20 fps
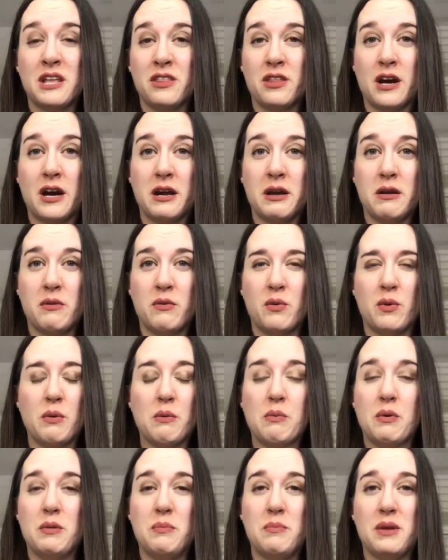I thought it
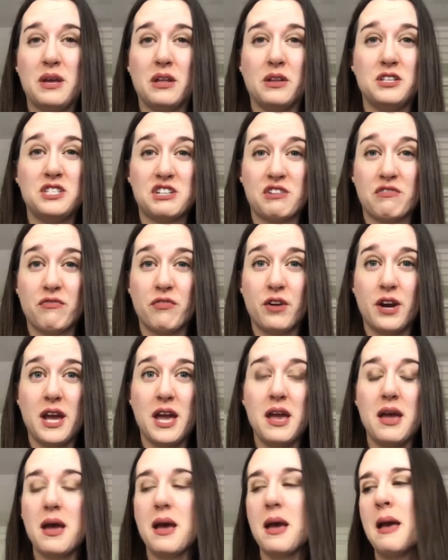would be
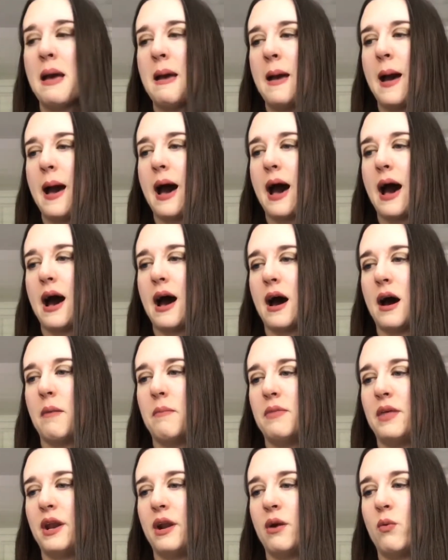different
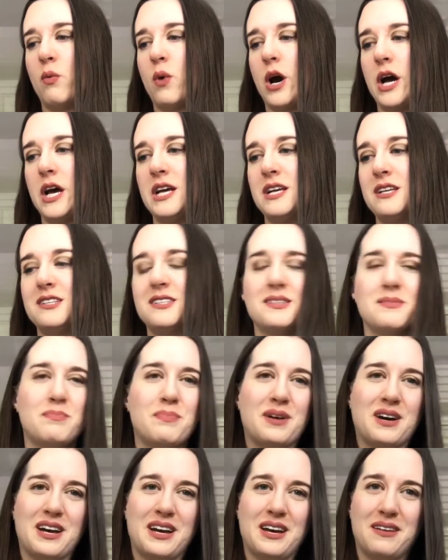than it was,
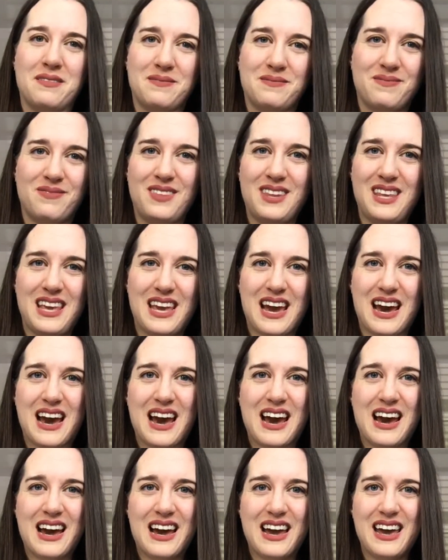but yeah,
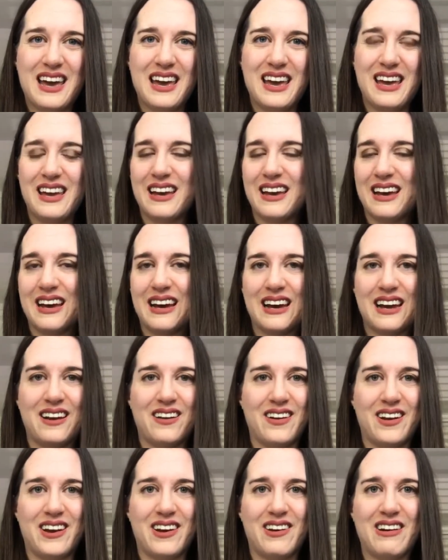I
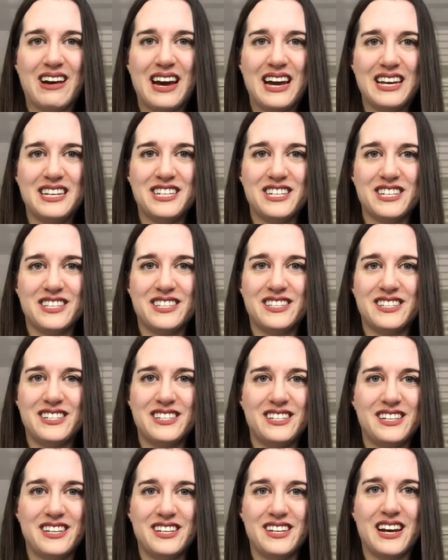don't know. I
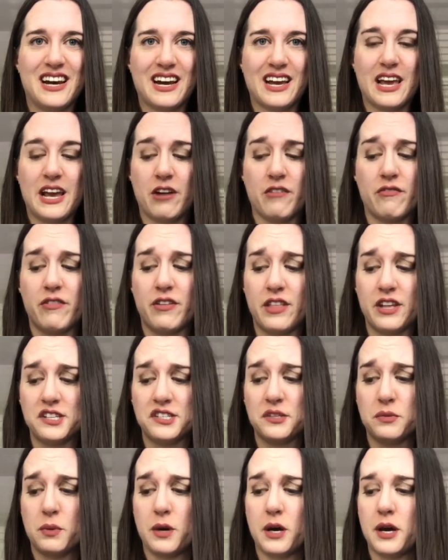just did not care for
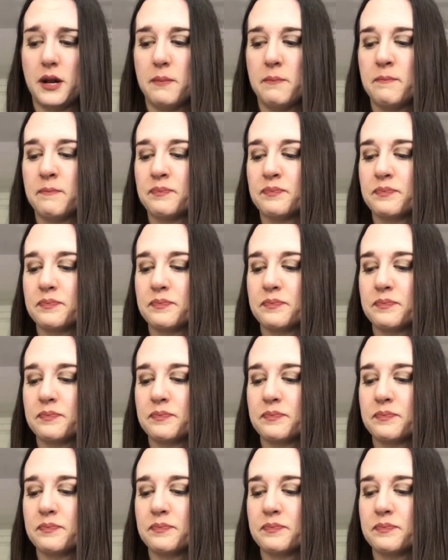this one.